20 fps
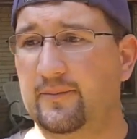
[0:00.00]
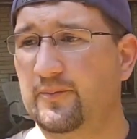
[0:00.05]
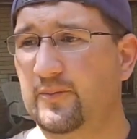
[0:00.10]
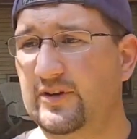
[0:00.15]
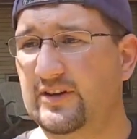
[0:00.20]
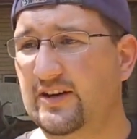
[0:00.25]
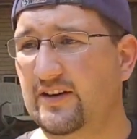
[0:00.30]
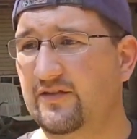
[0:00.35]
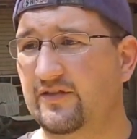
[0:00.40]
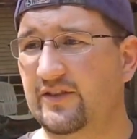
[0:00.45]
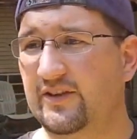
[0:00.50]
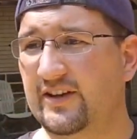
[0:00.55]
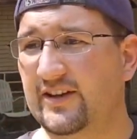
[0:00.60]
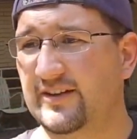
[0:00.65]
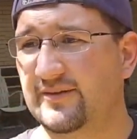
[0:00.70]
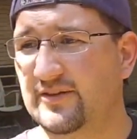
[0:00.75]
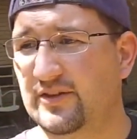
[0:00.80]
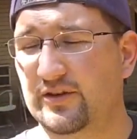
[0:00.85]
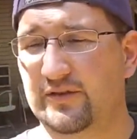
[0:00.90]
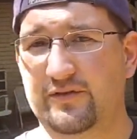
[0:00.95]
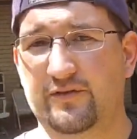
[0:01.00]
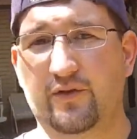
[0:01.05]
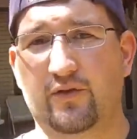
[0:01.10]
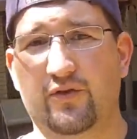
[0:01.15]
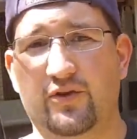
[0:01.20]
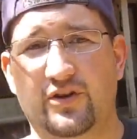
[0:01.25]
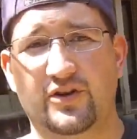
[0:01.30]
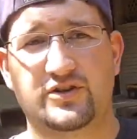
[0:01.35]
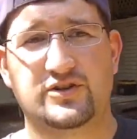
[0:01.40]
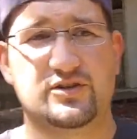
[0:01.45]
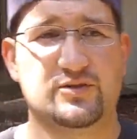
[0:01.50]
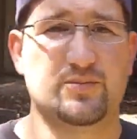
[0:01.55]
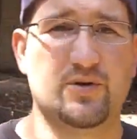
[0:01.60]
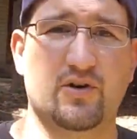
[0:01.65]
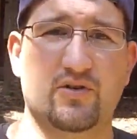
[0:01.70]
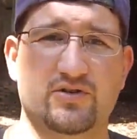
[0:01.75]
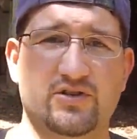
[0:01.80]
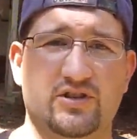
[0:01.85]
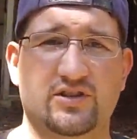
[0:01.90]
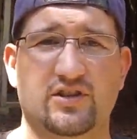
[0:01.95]
We definitely look forward to
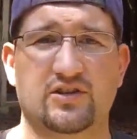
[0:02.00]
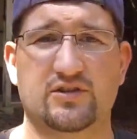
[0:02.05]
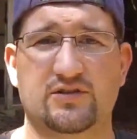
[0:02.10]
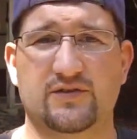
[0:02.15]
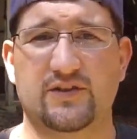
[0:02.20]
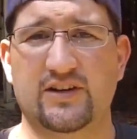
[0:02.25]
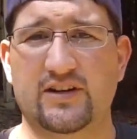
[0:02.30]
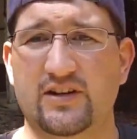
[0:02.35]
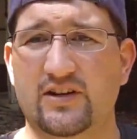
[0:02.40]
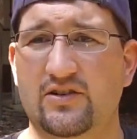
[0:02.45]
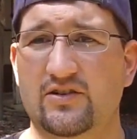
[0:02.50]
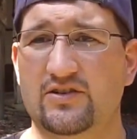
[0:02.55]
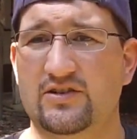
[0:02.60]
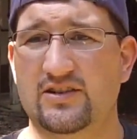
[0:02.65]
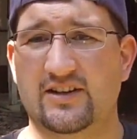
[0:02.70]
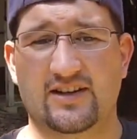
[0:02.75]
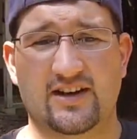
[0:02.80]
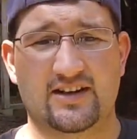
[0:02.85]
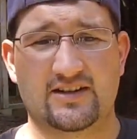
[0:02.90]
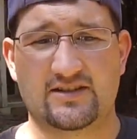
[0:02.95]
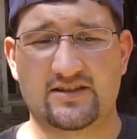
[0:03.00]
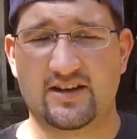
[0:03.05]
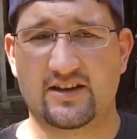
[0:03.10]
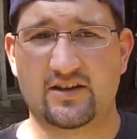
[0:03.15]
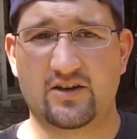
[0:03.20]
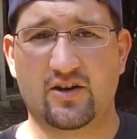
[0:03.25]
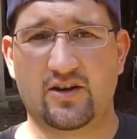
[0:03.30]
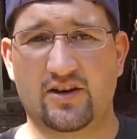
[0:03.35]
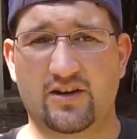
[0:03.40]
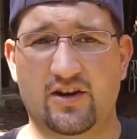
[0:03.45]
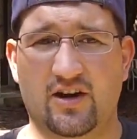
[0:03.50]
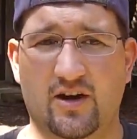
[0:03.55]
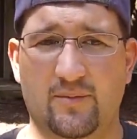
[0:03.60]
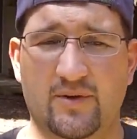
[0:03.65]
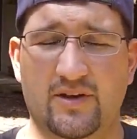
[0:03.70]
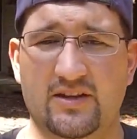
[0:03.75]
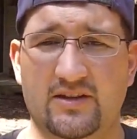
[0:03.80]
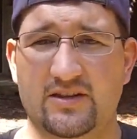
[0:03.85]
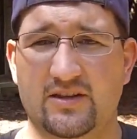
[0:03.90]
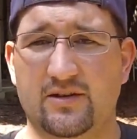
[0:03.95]
posting those videos. Like I said, go ahead and
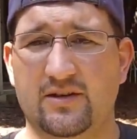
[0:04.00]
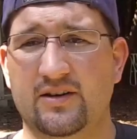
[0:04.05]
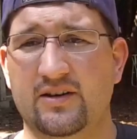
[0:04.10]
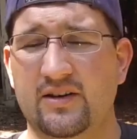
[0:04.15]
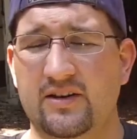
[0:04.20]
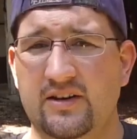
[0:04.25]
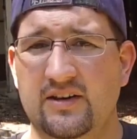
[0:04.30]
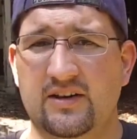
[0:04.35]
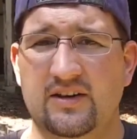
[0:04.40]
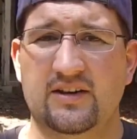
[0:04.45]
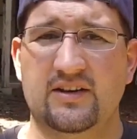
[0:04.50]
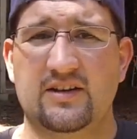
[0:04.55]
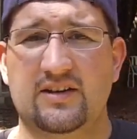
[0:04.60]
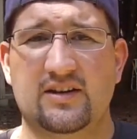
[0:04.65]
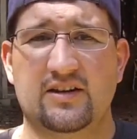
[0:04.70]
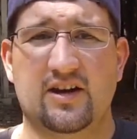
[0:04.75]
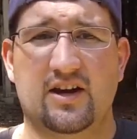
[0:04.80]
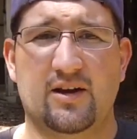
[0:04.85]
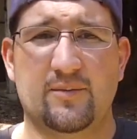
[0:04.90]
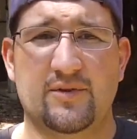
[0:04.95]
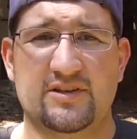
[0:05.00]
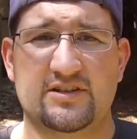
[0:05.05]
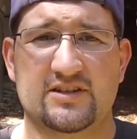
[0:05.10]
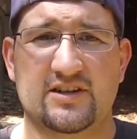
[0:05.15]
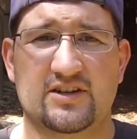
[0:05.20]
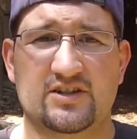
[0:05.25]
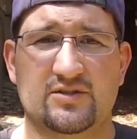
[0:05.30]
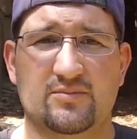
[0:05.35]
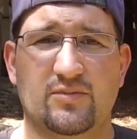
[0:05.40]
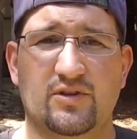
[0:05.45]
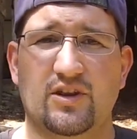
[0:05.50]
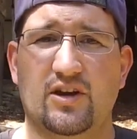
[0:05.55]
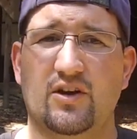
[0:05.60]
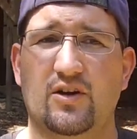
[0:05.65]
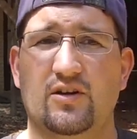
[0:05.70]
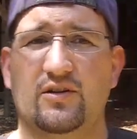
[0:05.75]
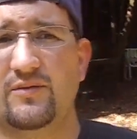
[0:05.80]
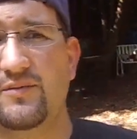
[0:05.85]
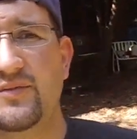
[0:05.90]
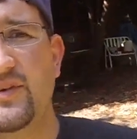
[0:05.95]
comment in the comment section
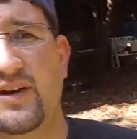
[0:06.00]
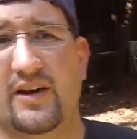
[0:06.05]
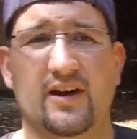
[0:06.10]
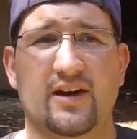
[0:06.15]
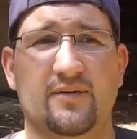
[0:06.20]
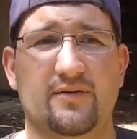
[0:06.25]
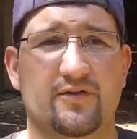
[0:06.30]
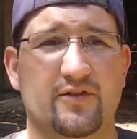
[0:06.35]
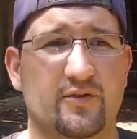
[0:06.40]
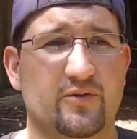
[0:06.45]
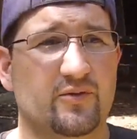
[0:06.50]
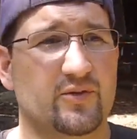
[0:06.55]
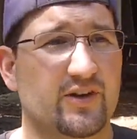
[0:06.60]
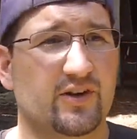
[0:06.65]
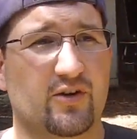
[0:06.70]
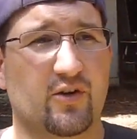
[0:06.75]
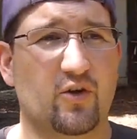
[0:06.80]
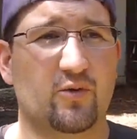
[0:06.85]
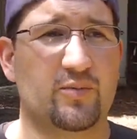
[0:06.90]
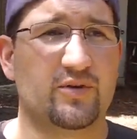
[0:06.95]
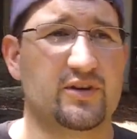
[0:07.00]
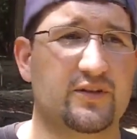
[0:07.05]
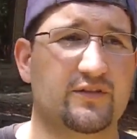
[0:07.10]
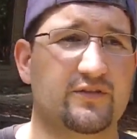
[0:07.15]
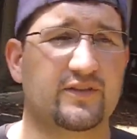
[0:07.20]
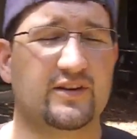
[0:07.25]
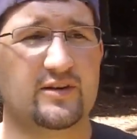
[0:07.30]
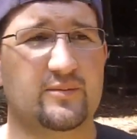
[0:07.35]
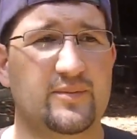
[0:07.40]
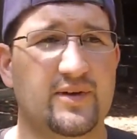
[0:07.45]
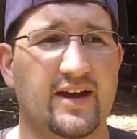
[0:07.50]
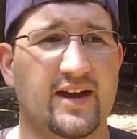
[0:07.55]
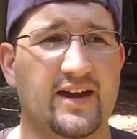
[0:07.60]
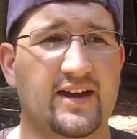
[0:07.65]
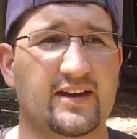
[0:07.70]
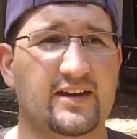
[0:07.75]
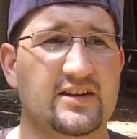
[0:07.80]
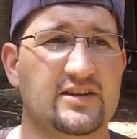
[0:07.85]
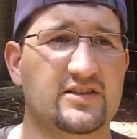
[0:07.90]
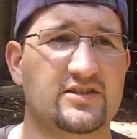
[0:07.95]
below. We are open to
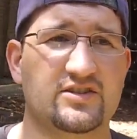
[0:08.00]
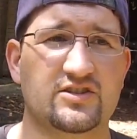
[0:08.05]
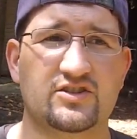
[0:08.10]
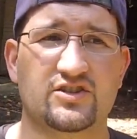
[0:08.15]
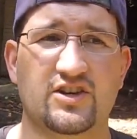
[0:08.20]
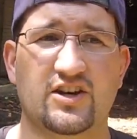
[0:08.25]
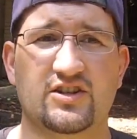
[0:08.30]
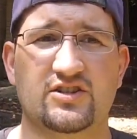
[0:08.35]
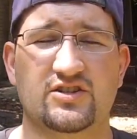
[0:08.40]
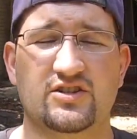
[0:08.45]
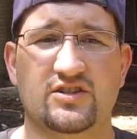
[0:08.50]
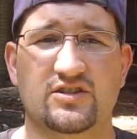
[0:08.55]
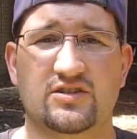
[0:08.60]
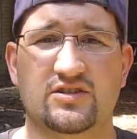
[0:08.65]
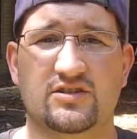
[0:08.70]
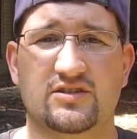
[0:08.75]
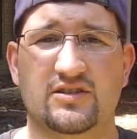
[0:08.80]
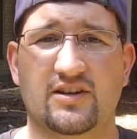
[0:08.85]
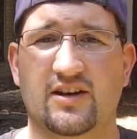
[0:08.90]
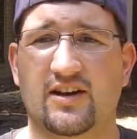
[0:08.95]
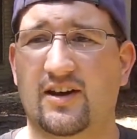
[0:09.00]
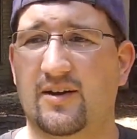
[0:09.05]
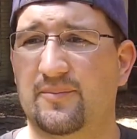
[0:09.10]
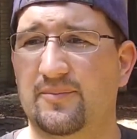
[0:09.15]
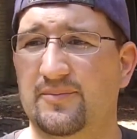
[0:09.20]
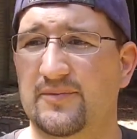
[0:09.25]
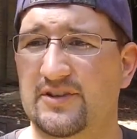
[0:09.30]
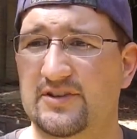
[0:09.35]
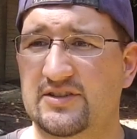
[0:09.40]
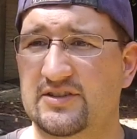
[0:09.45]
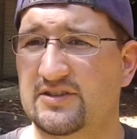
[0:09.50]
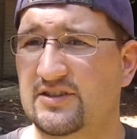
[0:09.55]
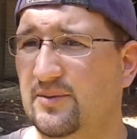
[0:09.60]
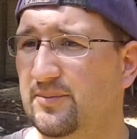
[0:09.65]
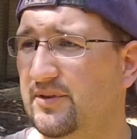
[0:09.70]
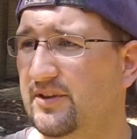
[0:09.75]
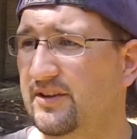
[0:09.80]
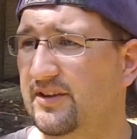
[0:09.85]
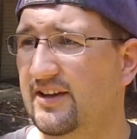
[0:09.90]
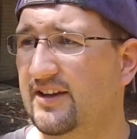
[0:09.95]
feedback, suggestions. This is
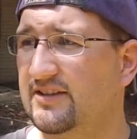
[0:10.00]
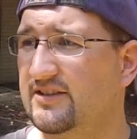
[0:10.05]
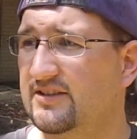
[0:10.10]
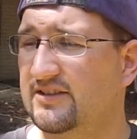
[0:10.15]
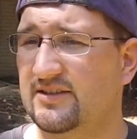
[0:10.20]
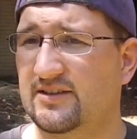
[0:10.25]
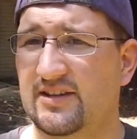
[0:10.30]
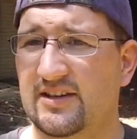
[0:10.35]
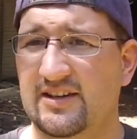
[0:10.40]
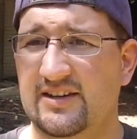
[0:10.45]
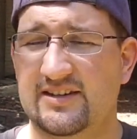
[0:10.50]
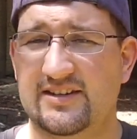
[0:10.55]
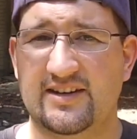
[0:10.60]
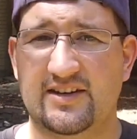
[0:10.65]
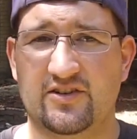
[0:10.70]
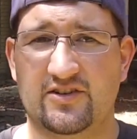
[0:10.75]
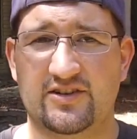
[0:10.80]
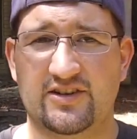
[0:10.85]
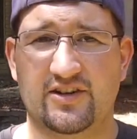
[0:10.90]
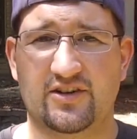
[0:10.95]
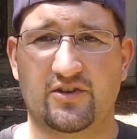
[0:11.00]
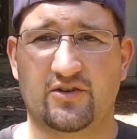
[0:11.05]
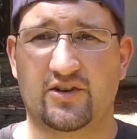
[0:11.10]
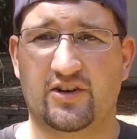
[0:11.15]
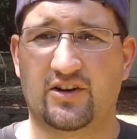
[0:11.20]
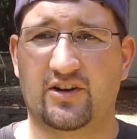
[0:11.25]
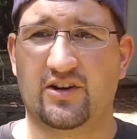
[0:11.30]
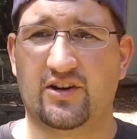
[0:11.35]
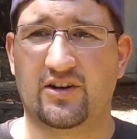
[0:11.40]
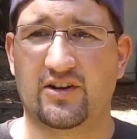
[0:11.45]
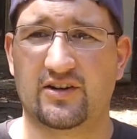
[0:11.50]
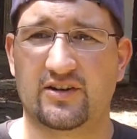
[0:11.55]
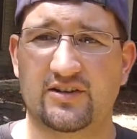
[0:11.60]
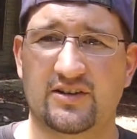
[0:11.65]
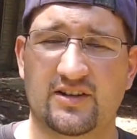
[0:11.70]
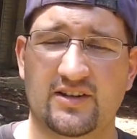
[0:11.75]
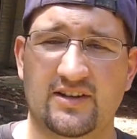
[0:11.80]
something that's near and dear to our heart,